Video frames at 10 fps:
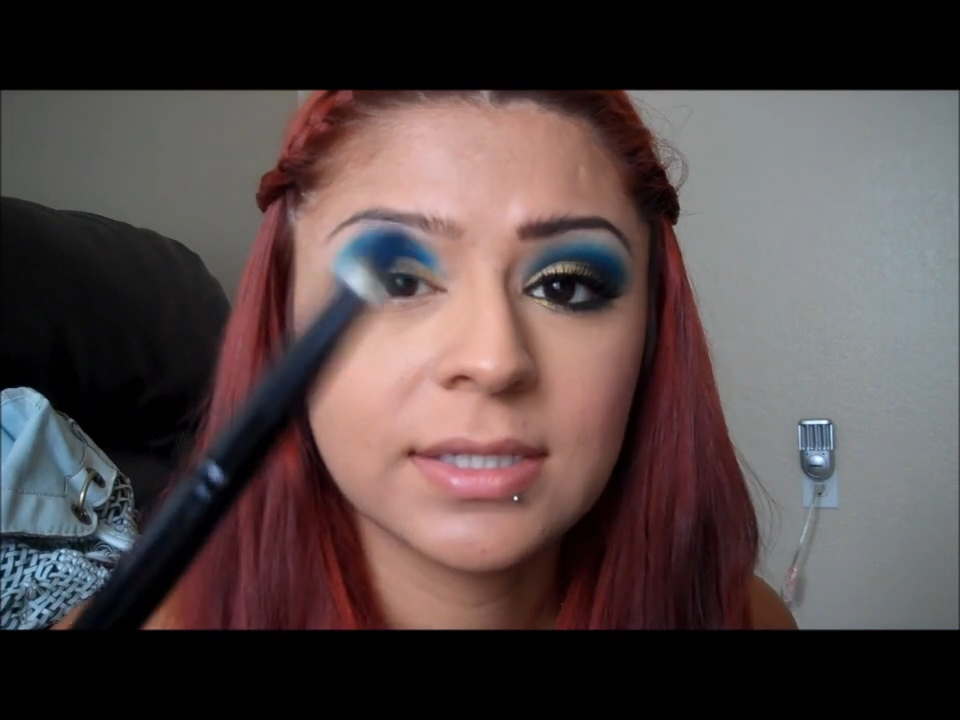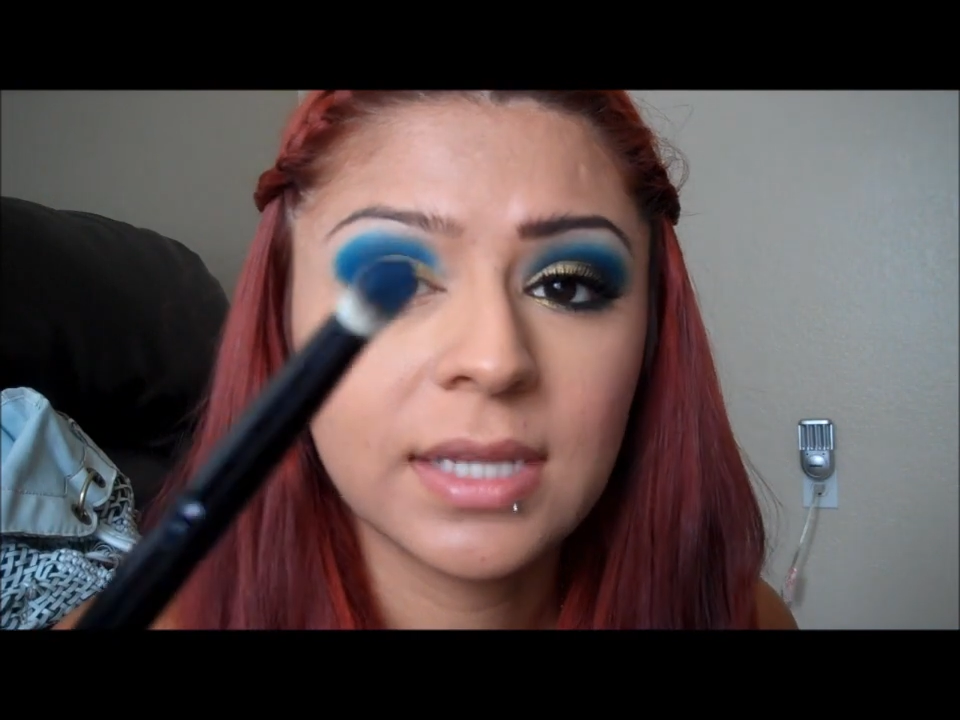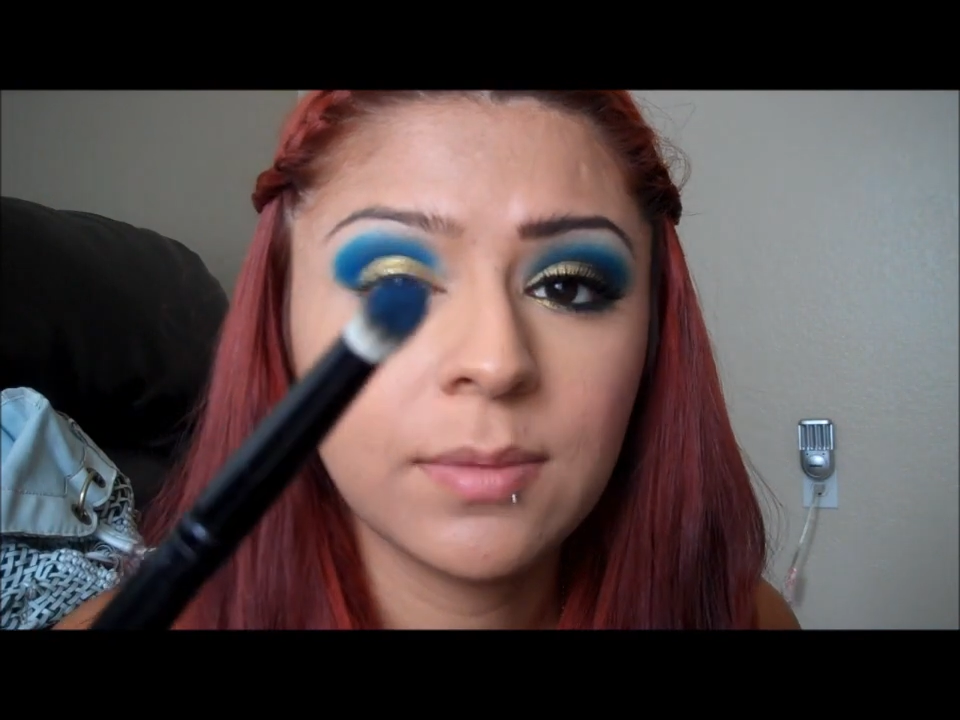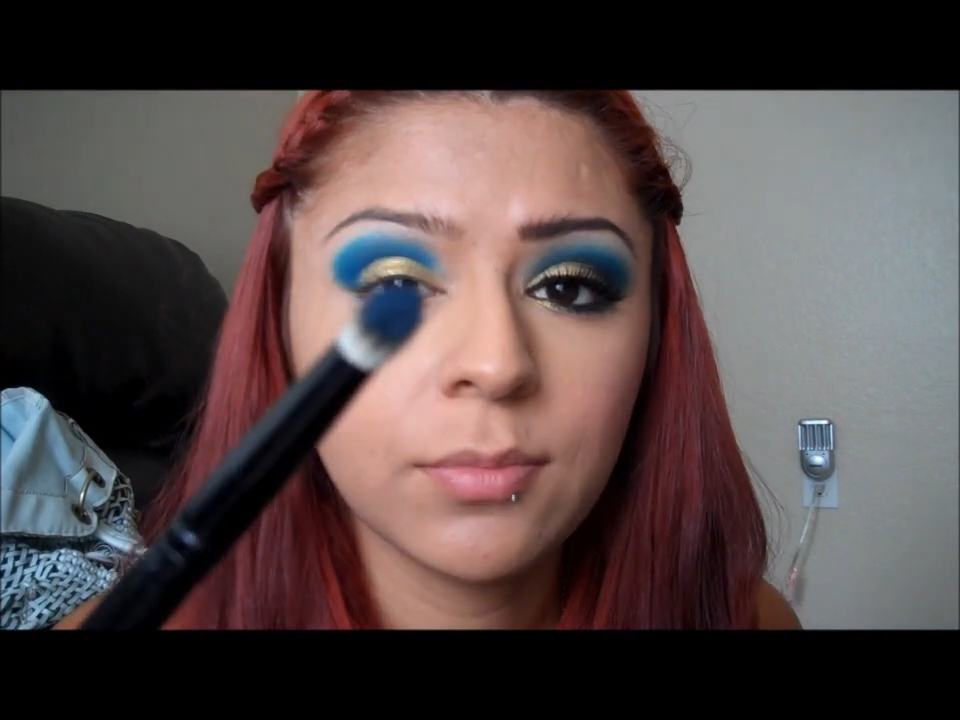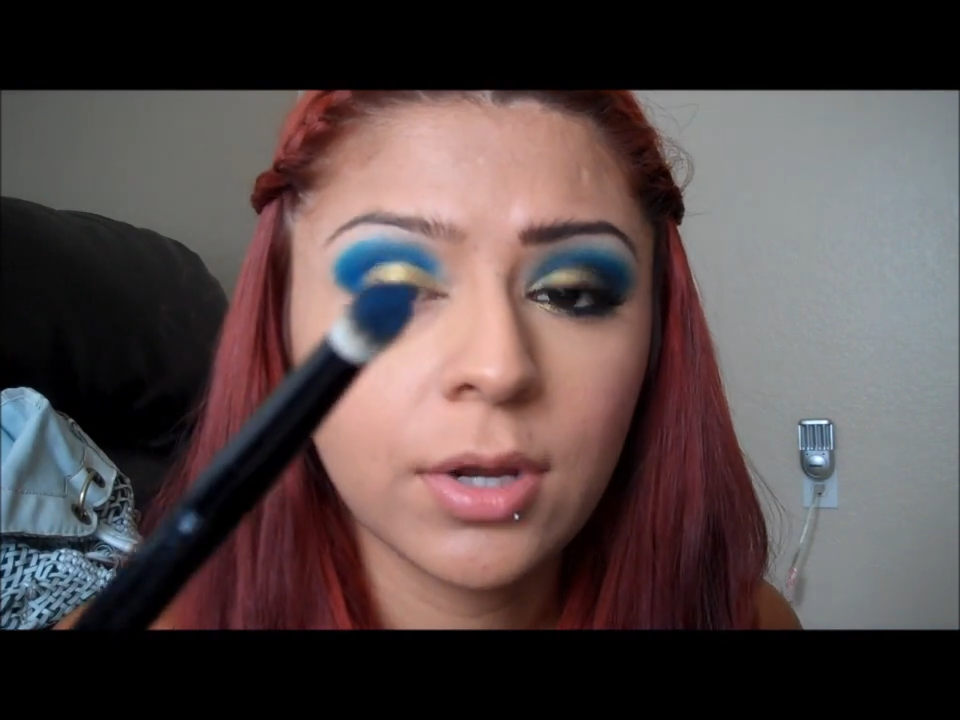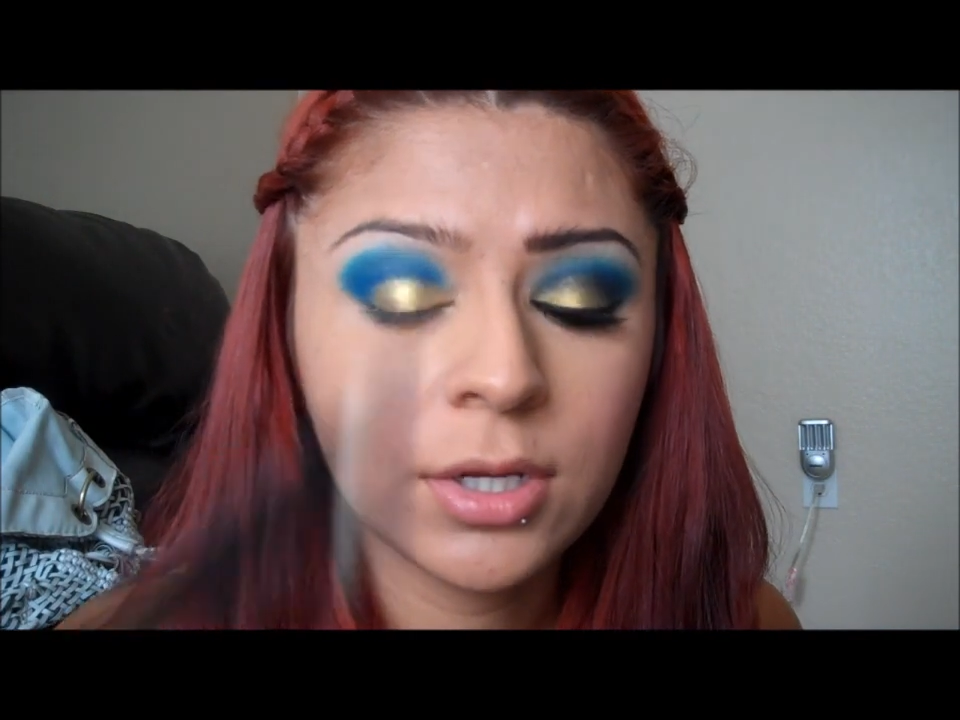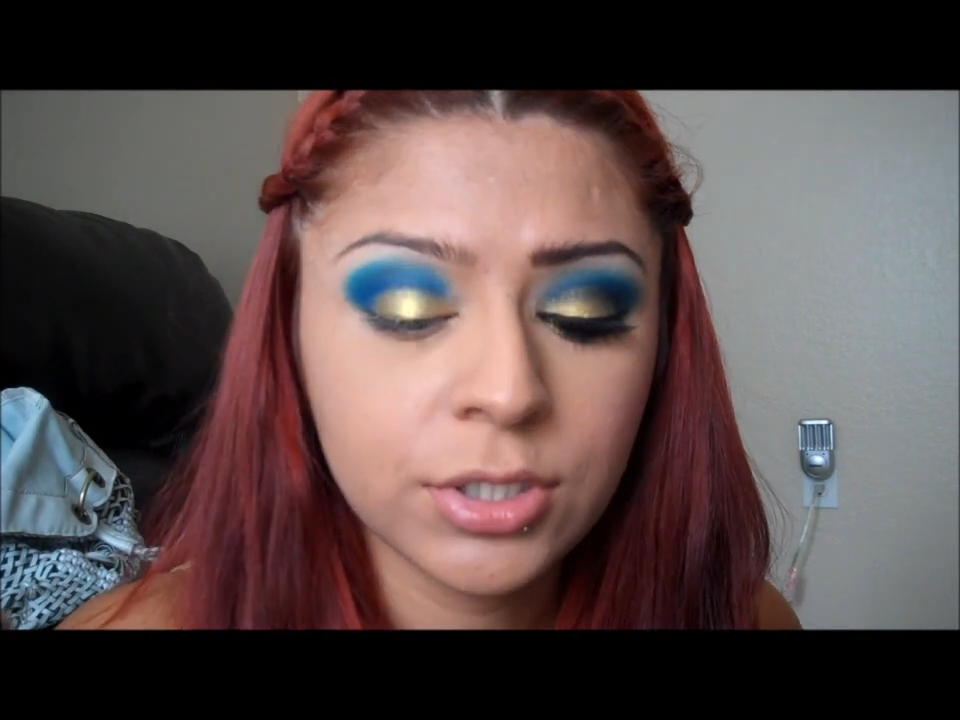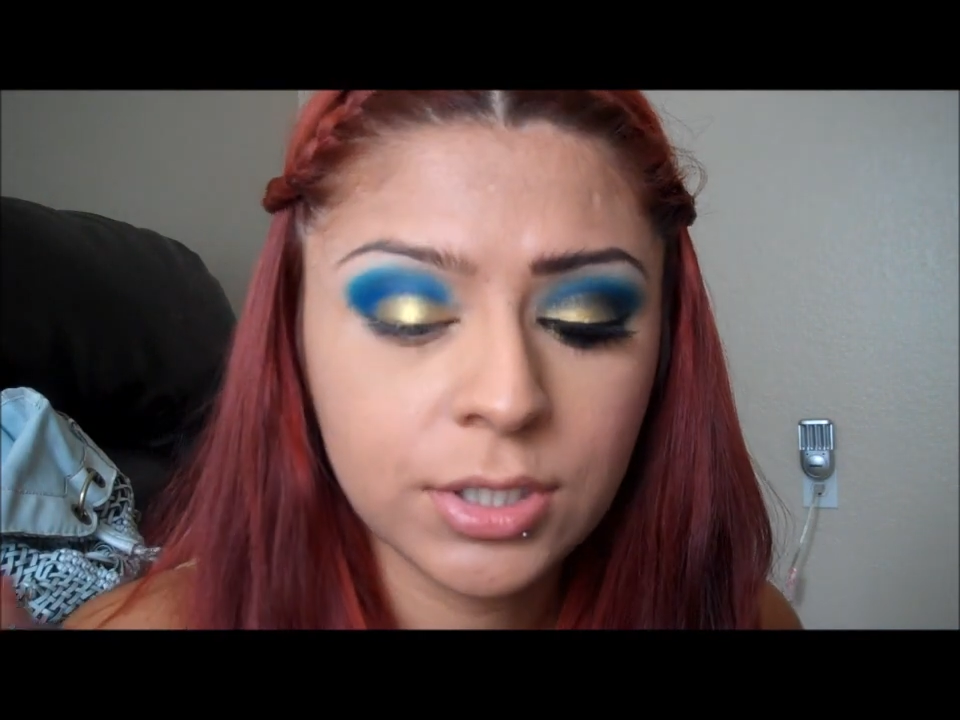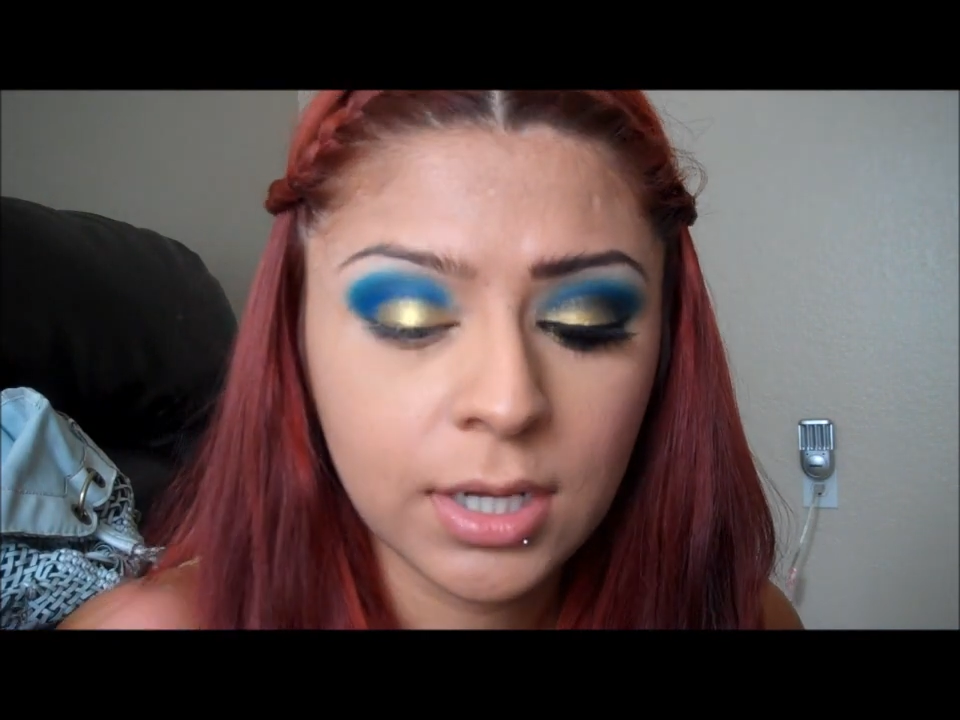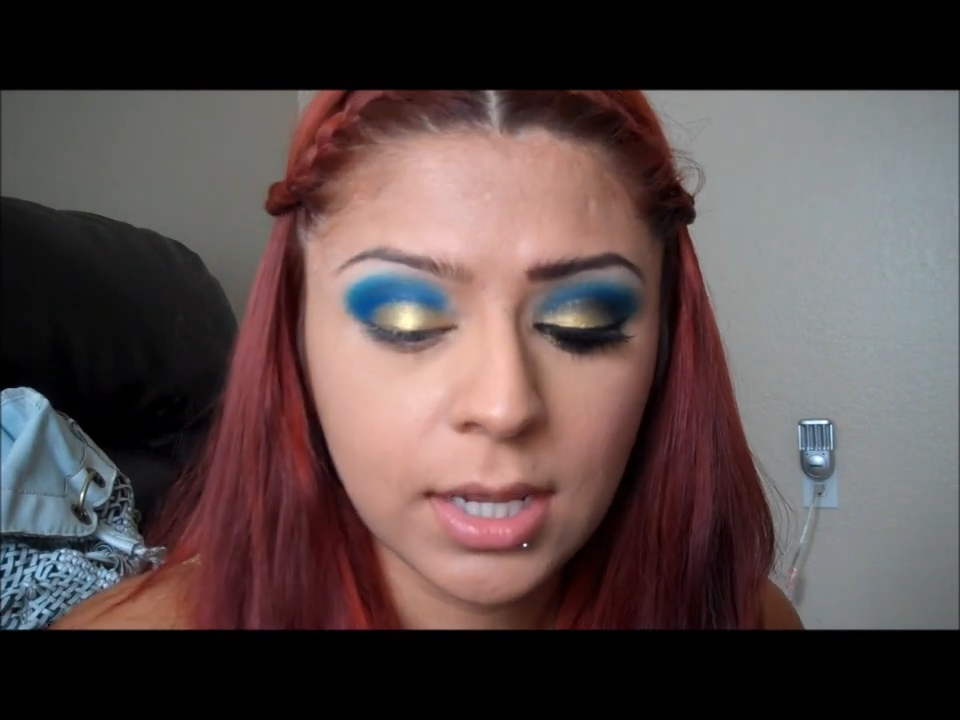same brush